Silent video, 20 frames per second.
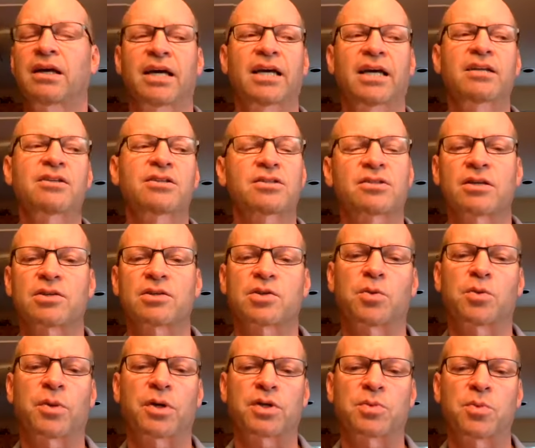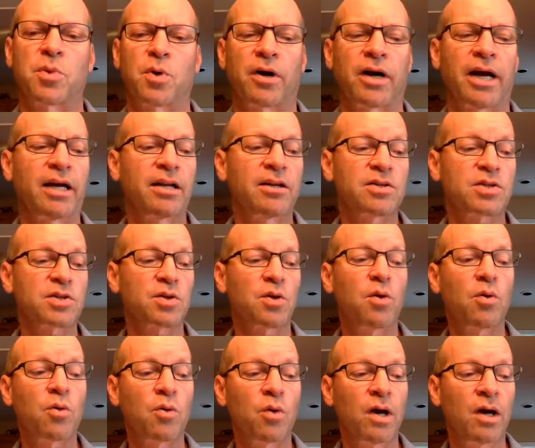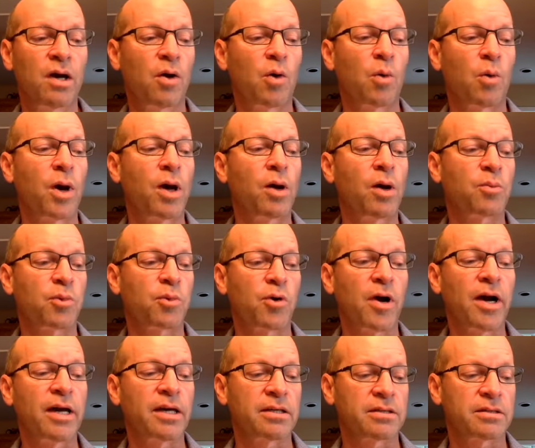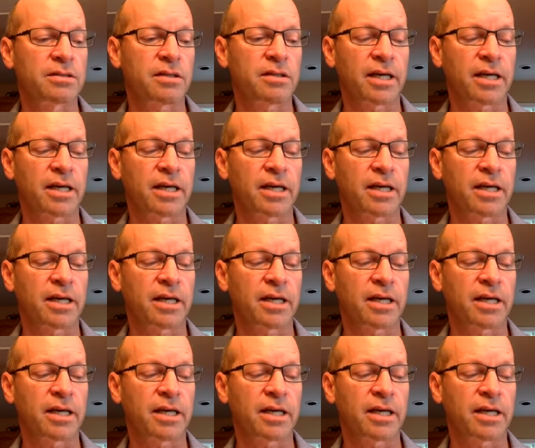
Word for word: it just does so much more, and it's so well priced.